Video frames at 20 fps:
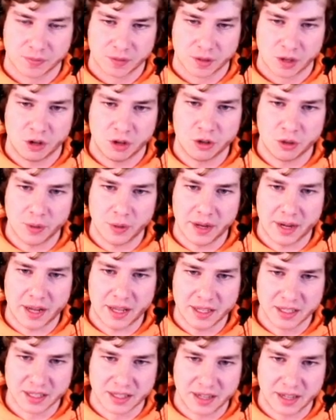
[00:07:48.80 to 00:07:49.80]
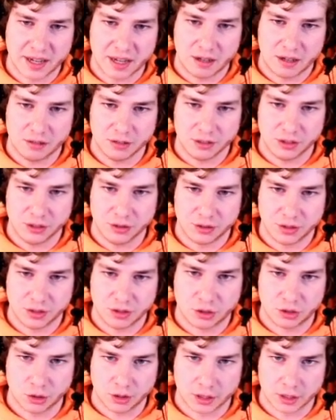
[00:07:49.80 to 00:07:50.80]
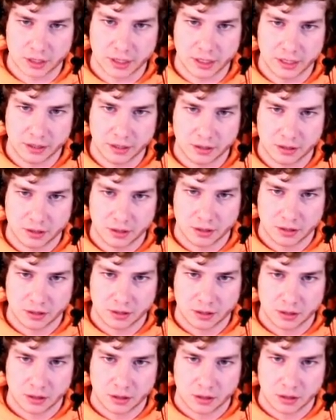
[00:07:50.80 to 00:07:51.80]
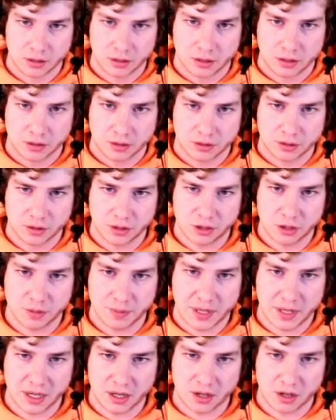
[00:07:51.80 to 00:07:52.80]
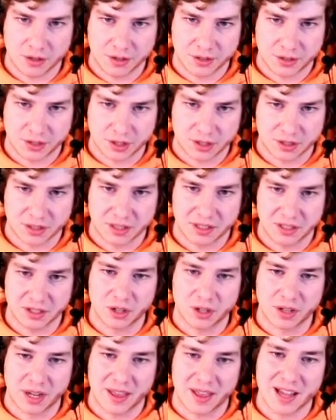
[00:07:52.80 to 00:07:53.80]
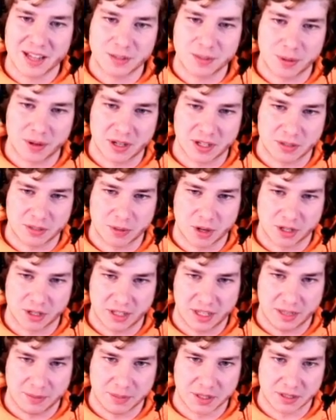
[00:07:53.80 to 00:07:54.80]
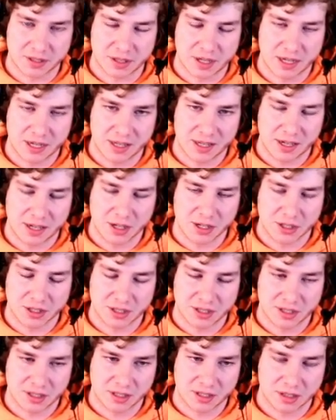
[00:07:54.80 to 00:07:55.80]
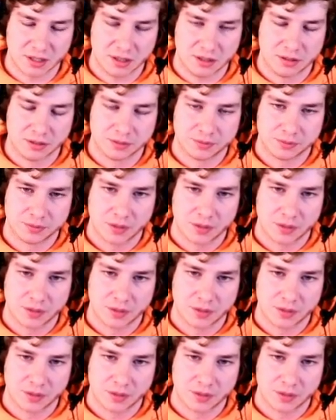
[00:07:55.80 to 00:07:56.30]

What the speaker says: Oh no, wait, I can now use this shortcut. So this should make all the stars easier. Okay, that's pretty smart game design there, just so...